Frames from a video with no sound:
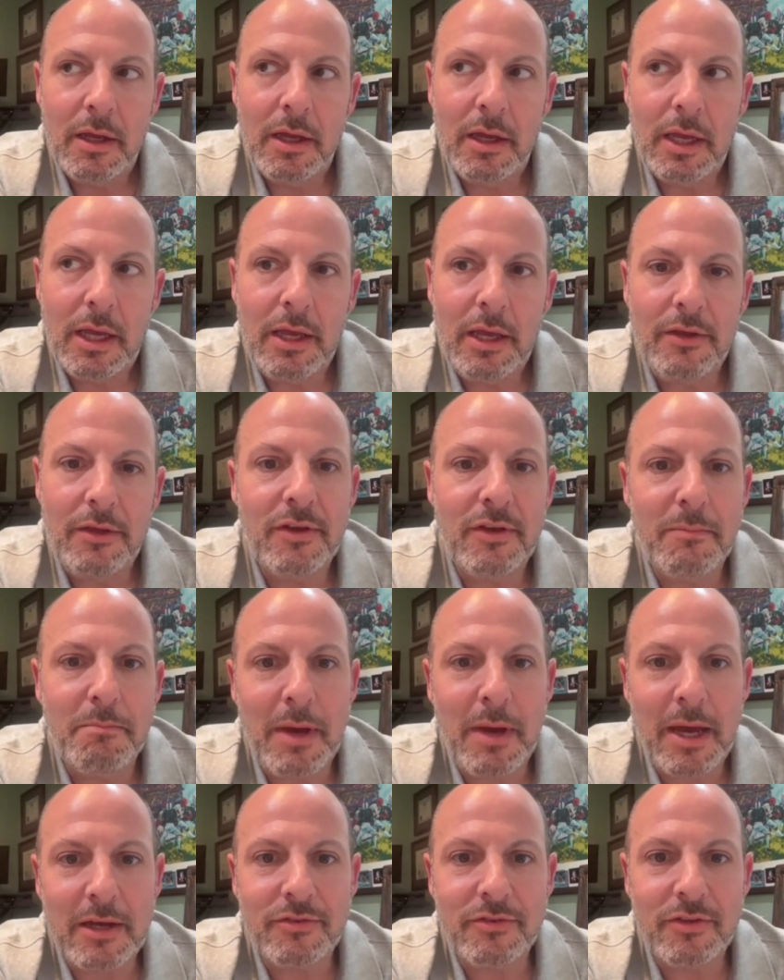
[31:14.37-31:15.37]
He's in
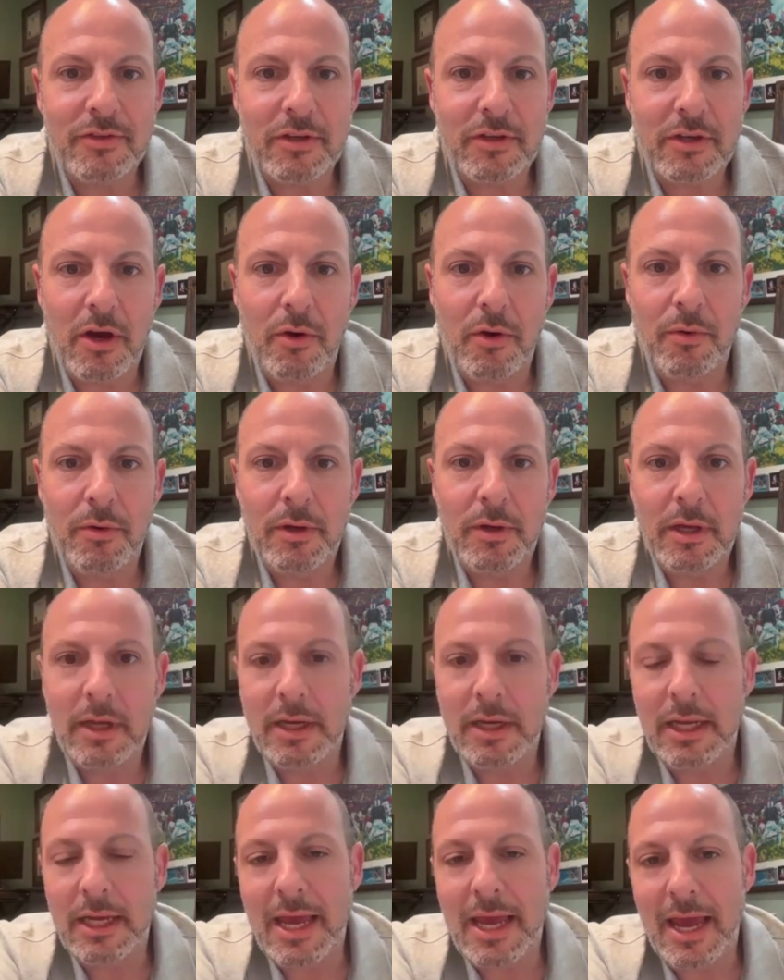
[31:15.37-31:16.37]
Mexico and
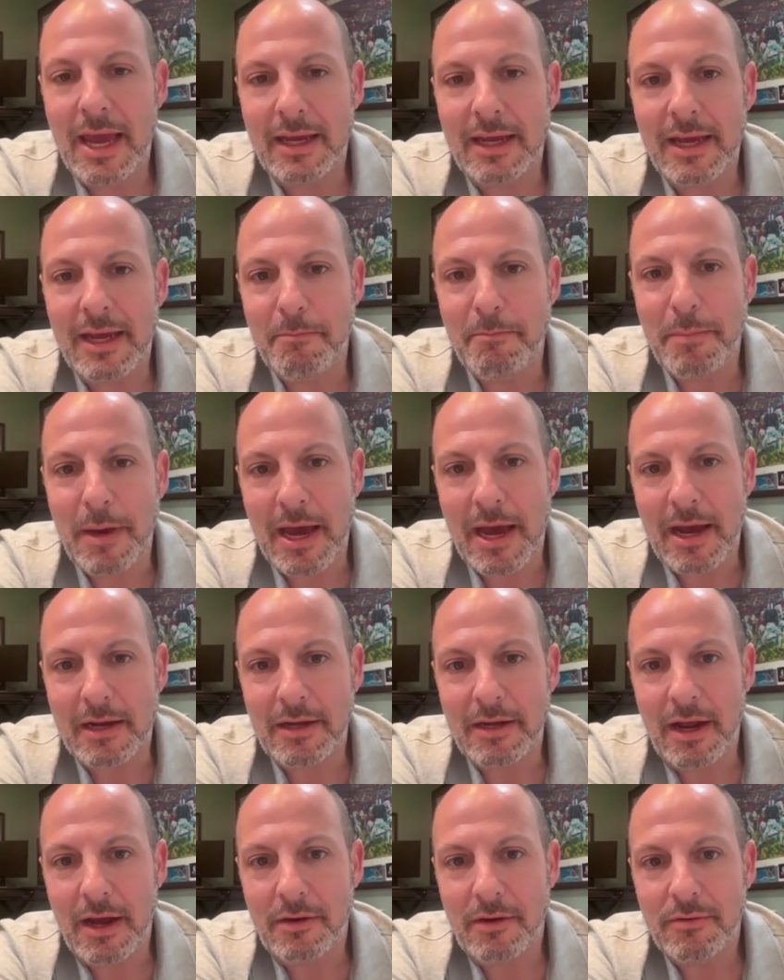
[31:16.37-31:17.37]
he can't get back
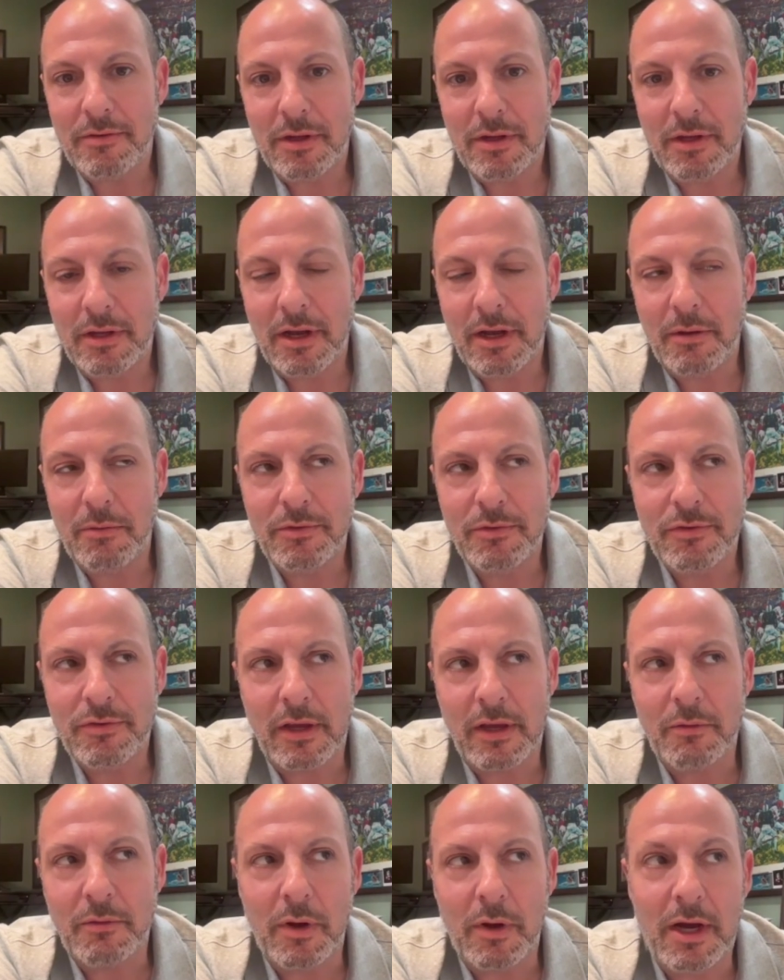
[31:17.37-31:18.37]
now. And I was
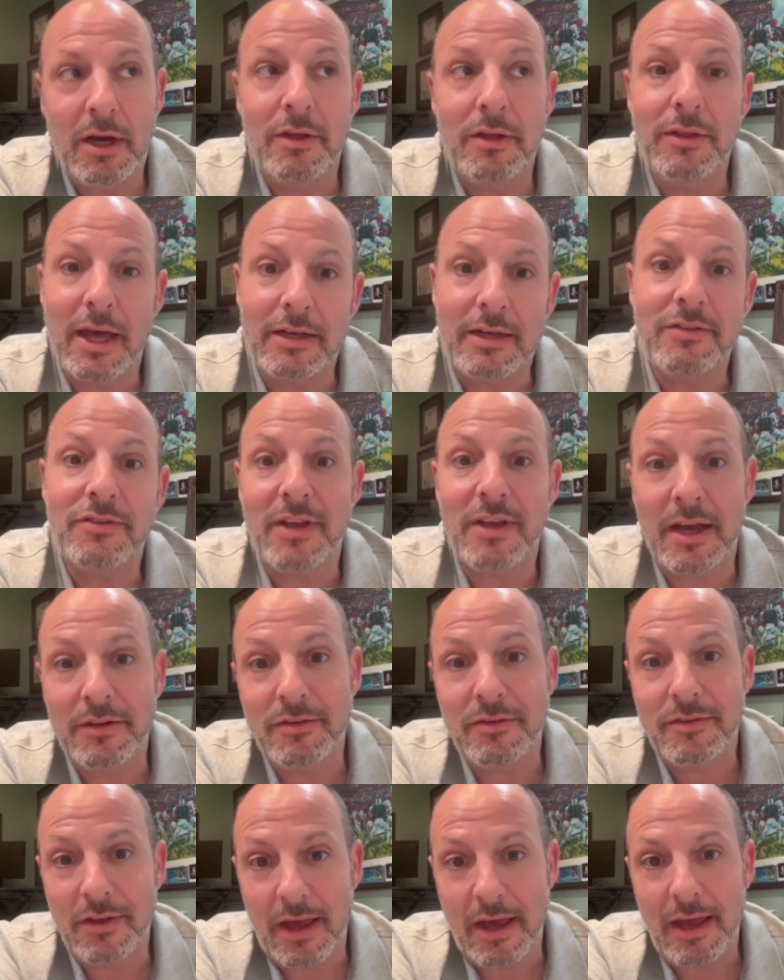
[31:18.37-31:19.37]
like, well, that
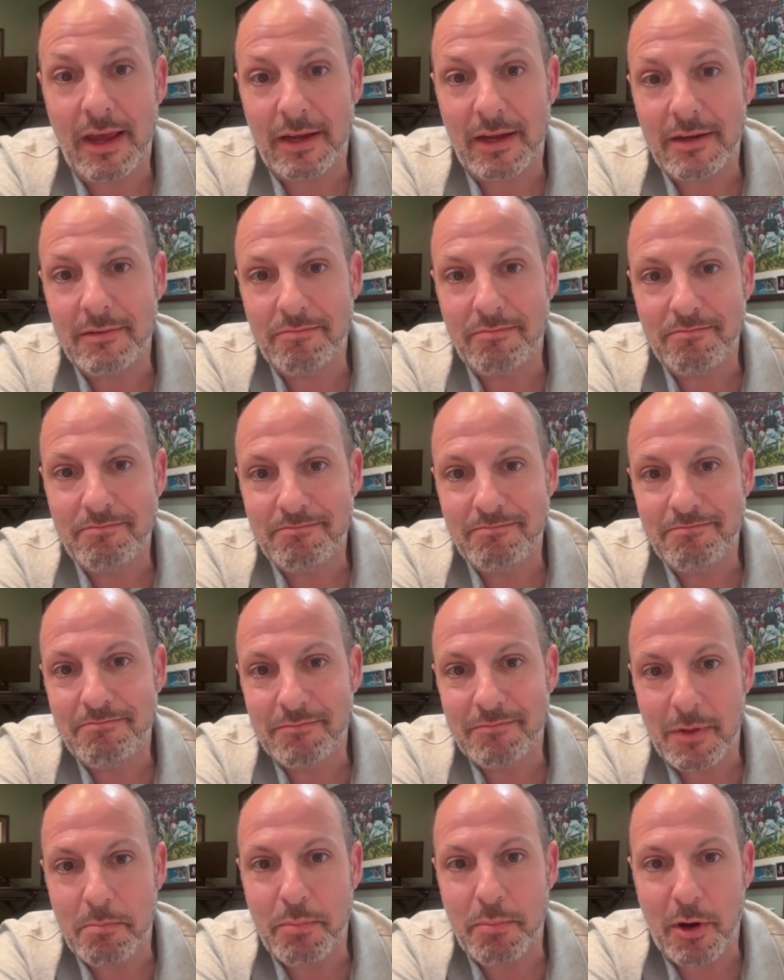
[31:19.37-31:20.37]
sounds like
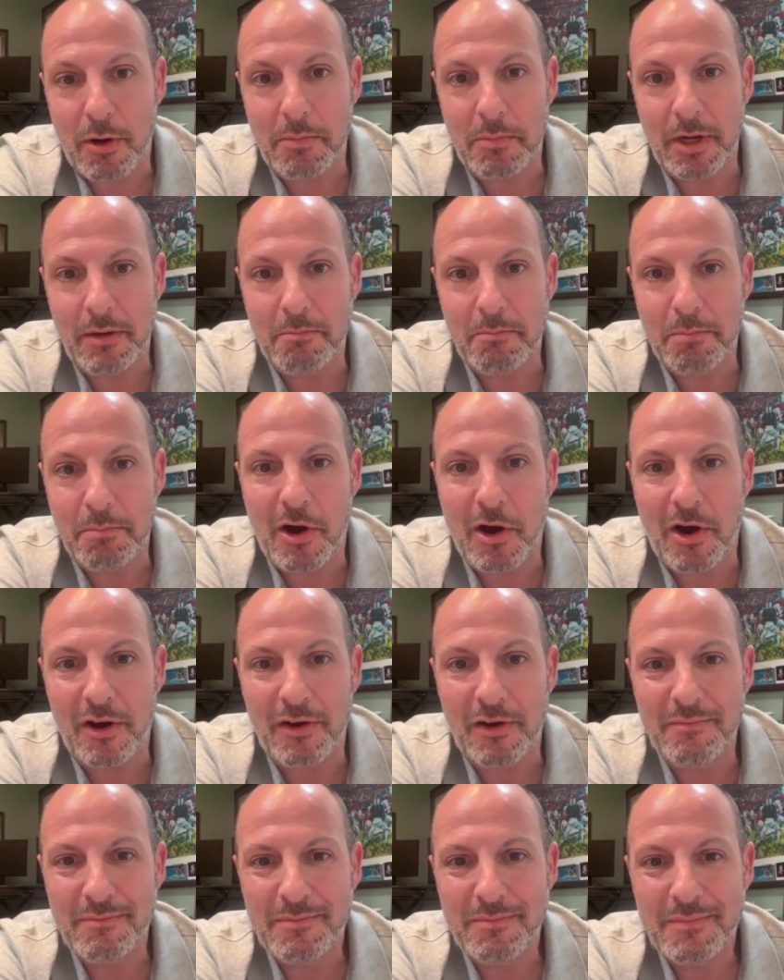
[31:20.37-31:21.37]
the permanent bar.